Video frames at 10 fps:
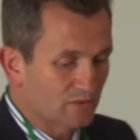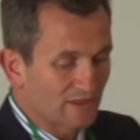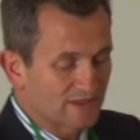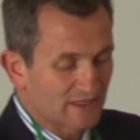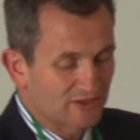as
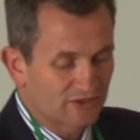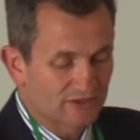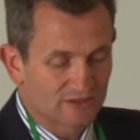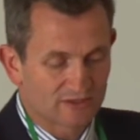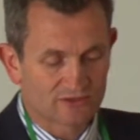well as they
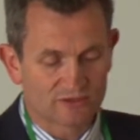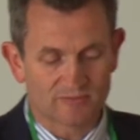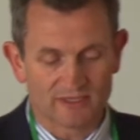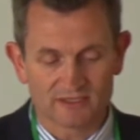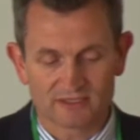should
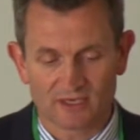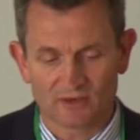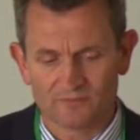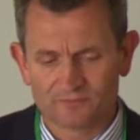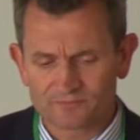be.
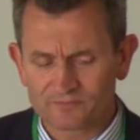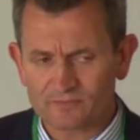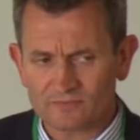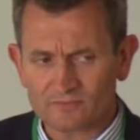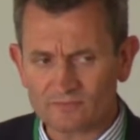So,
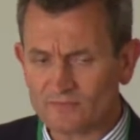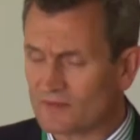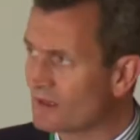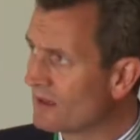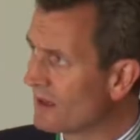
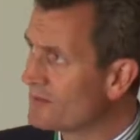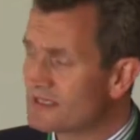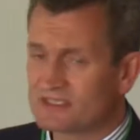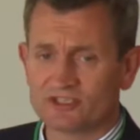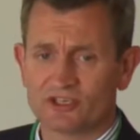I mean,
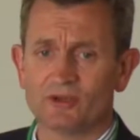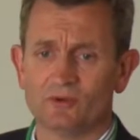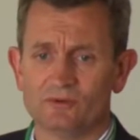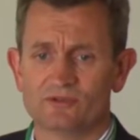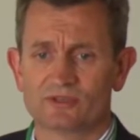this is
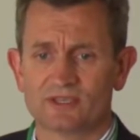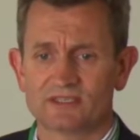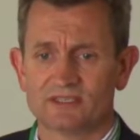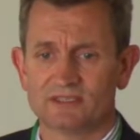huge. This